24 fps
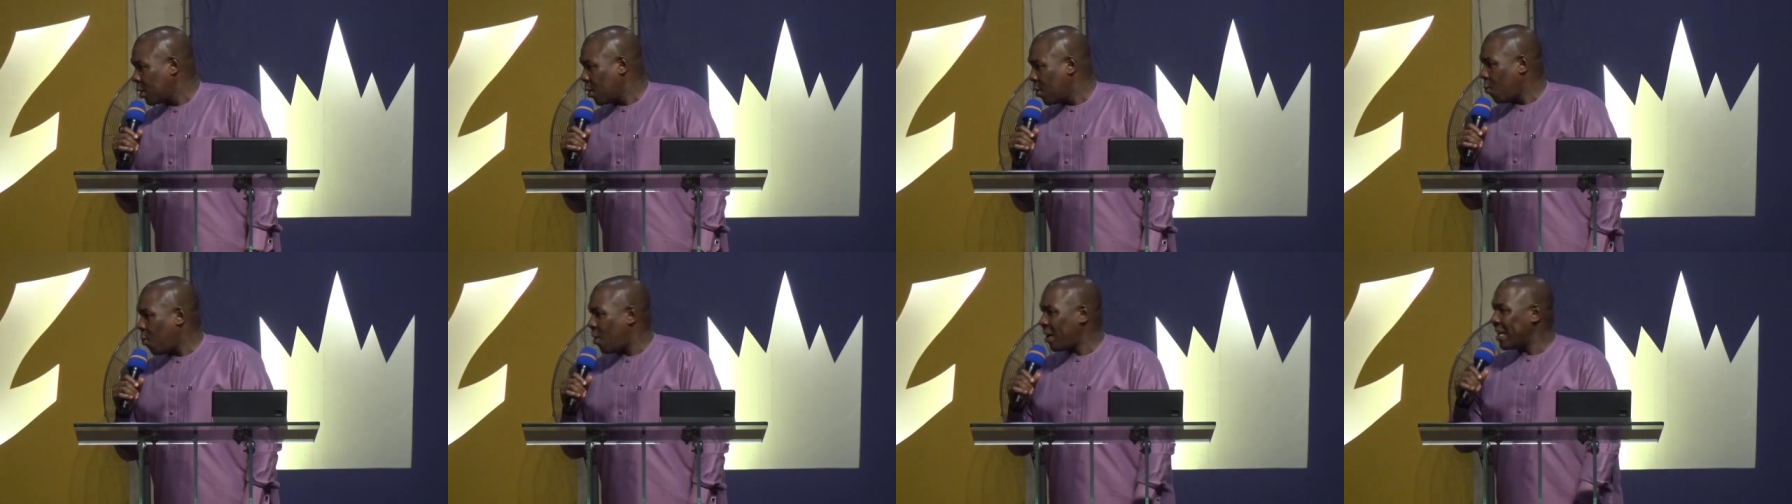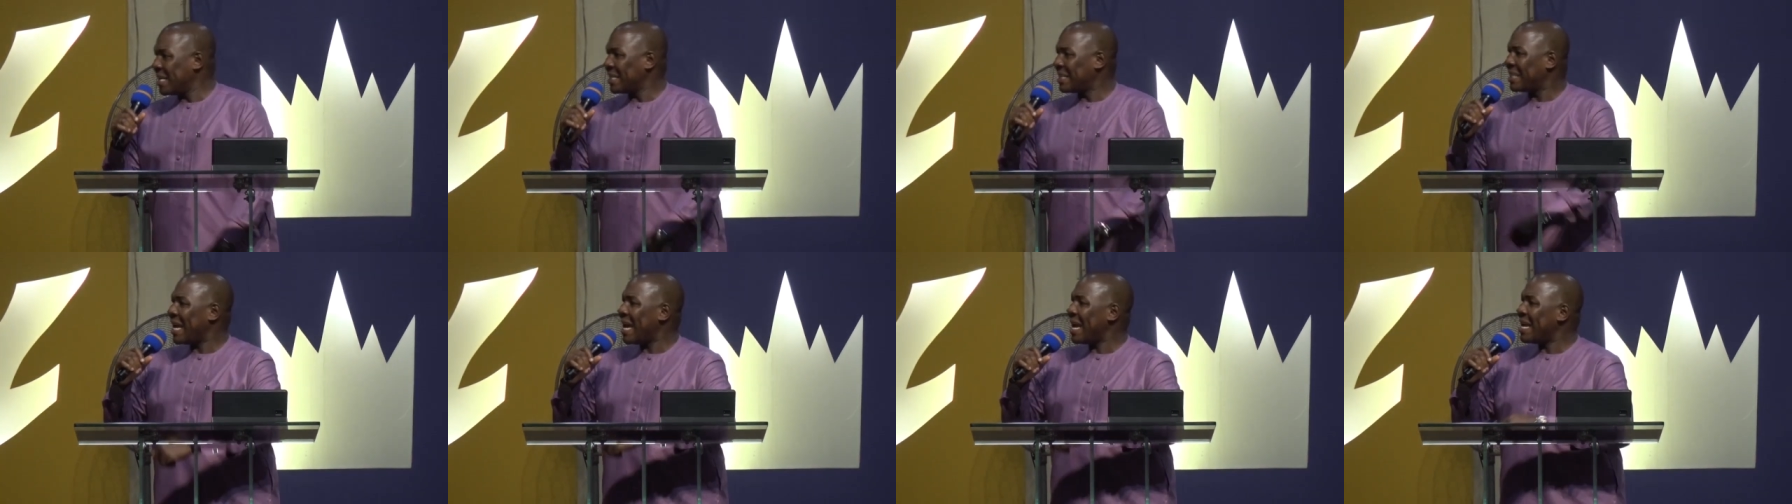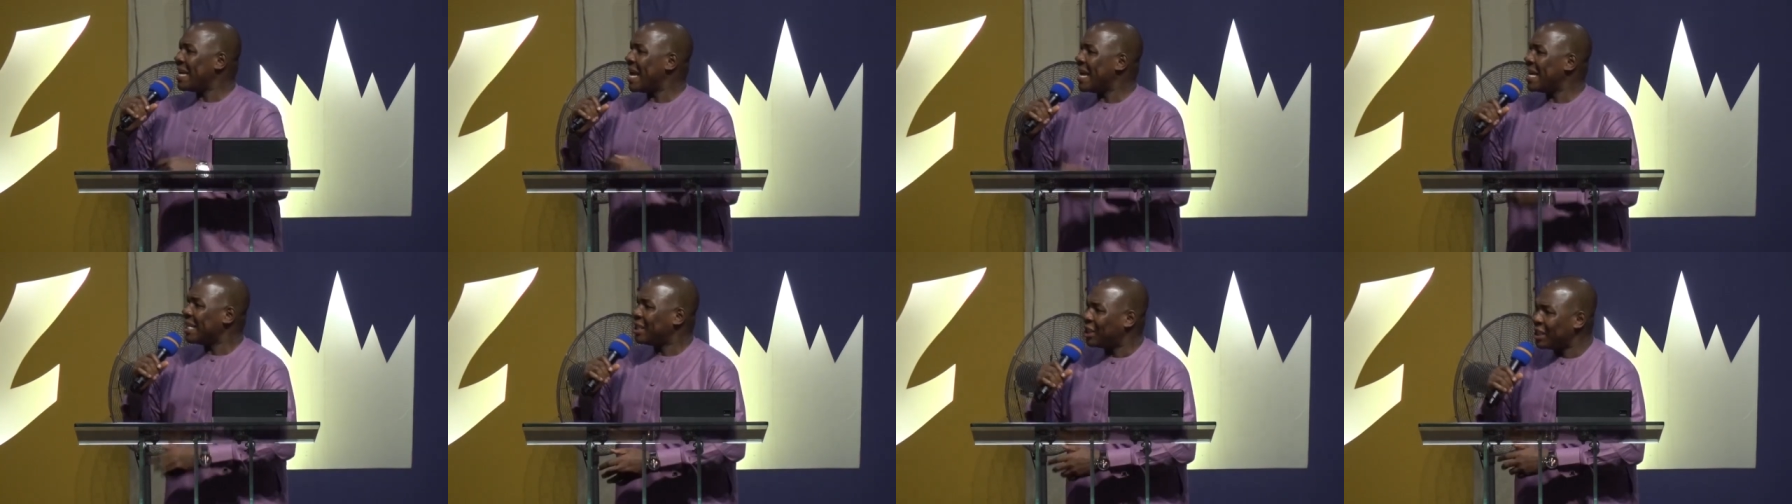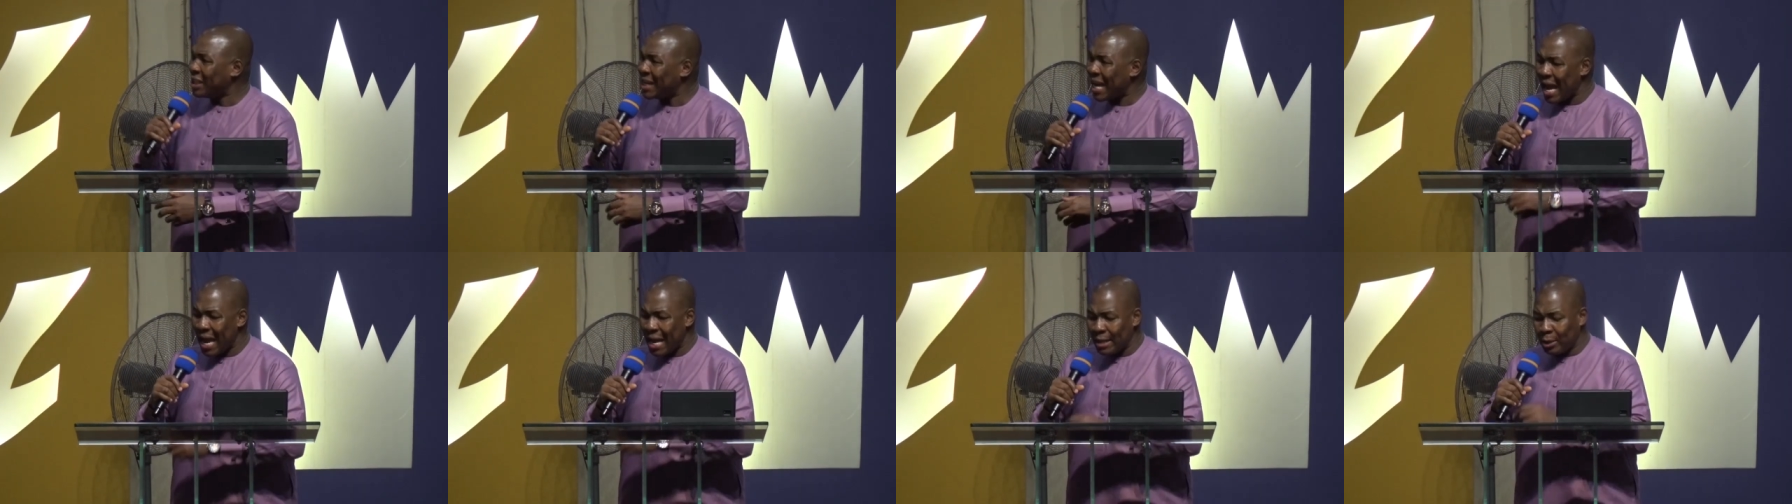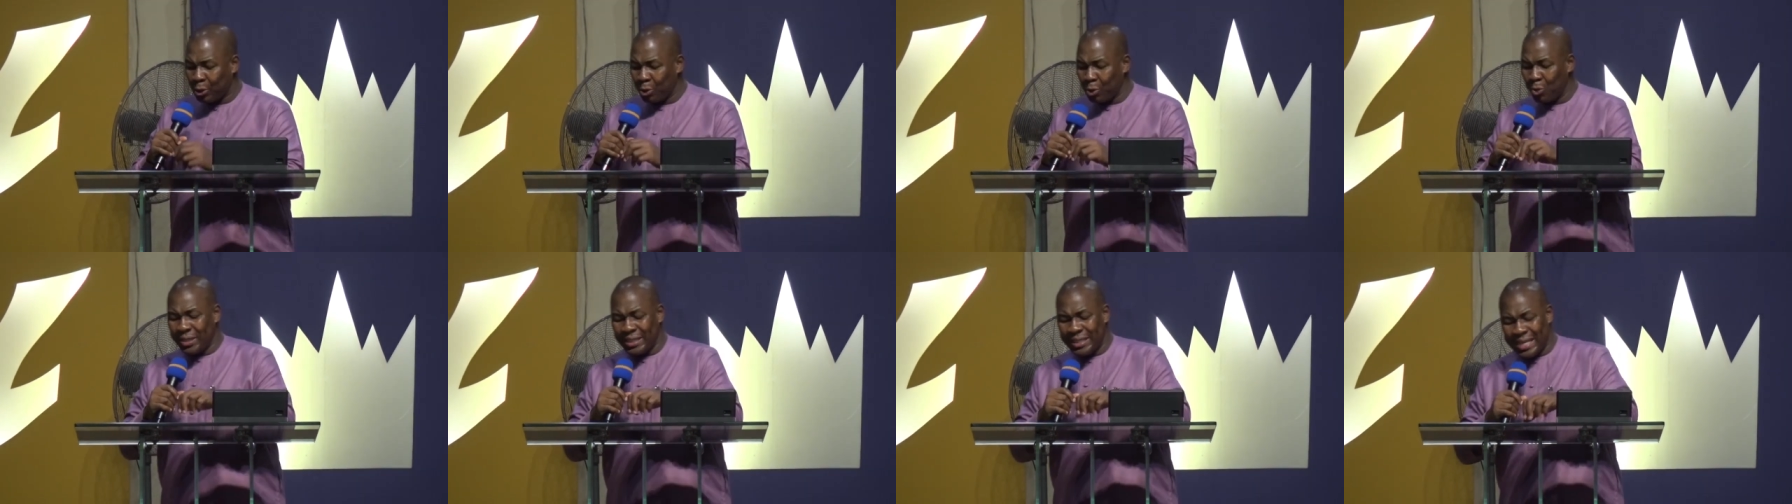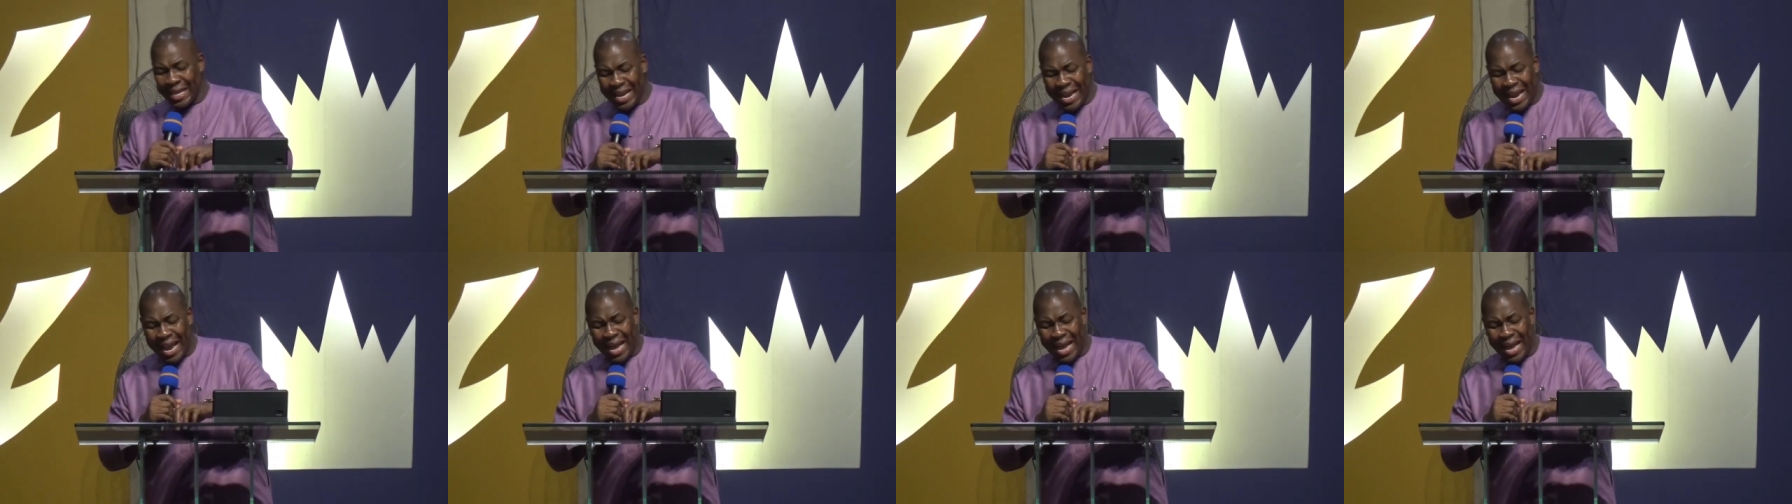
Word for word: What is the energy I do day